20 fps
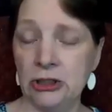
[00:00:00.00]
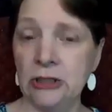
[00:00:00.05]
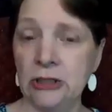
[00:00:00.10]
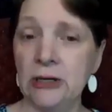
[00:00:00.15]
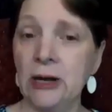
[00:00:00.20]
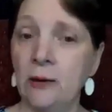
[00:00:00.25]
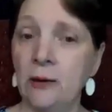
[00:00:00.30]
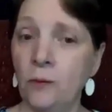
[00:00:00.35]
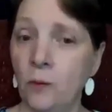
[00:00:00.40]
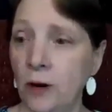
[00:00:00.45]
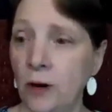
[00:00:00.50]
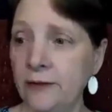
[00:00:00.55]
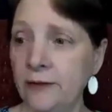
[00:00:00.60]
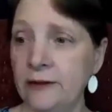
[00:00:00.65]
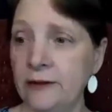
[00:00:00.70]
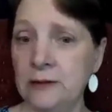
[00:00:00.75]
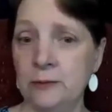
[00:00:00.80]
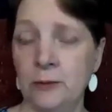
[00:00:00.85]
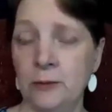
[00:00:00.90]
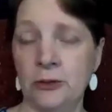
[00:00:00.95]
Did I want
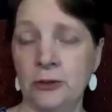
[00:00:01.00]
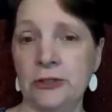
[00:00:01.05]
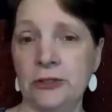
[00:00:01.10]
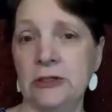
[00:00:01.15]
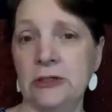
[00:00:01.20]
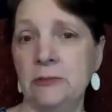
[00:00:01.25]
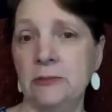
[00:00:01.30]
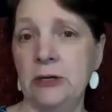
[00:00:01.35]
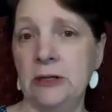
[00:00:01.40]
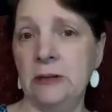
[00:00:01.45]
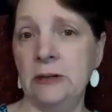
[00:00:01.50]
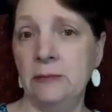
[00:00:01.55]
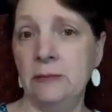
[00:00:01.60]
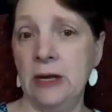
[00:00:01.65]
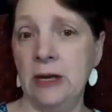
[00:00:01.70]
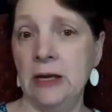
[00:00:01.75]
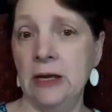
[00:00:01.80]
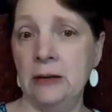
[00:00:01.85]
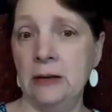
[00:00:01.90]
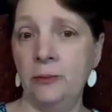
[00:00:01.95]
this person to be the
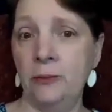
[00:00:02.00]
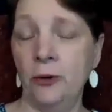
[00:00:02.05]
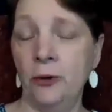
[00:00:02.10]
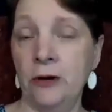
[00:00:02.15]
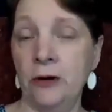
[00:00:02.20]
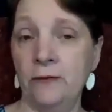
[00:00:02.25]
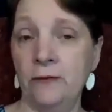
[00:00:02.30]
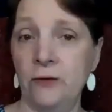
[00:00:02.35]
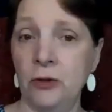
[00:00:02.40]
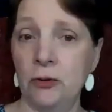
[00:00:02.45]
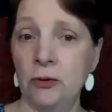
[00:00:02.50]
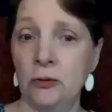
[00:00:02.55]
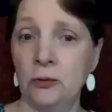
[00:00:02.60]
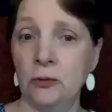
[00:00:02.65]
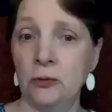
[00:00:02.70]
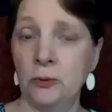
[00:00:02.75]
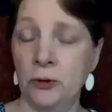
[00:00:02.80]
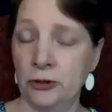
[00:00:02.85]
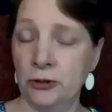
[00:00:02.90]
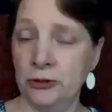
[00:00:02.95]
main point of
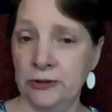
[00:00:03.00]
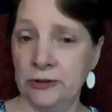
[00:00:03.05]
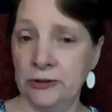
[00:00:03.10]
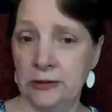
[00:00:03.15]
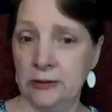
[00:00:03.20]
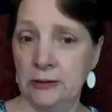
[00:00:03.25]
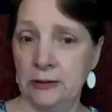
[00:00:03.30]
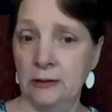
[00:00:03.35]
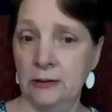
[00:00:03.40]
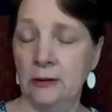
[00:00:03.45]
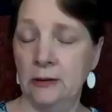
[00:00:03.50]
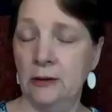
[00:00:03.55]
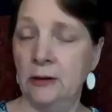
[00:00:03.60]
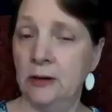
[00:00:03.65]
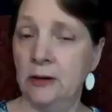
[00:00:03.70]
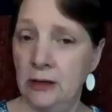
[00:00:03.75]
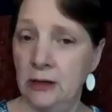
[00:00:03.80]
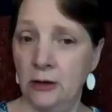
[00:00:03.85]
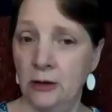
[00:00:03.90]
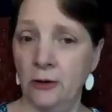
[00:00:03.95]
view person
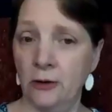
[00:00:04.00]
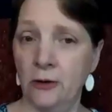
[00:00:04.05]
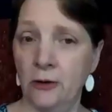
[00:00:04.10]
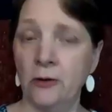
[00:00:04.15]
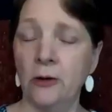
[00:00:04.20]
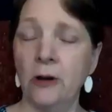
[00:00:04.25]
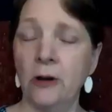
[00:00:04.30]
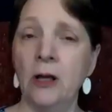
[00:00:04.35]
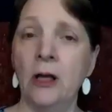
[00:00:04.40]
here?